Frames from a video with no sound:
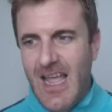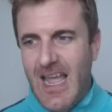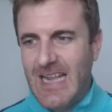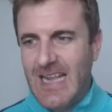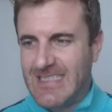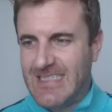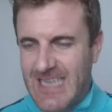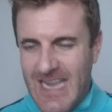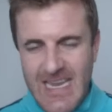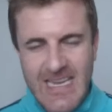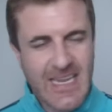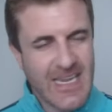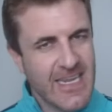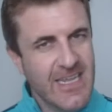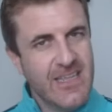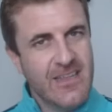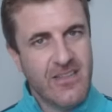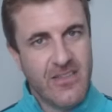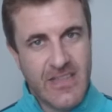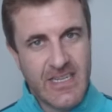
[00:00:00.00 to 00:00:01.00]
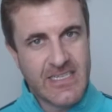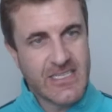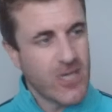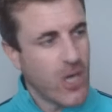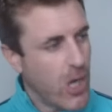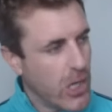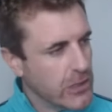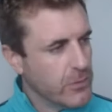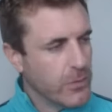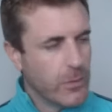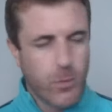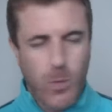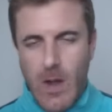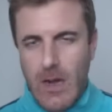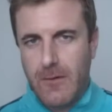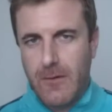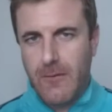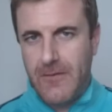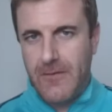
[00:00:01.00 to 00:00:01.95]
and take in this Hollywood Walk of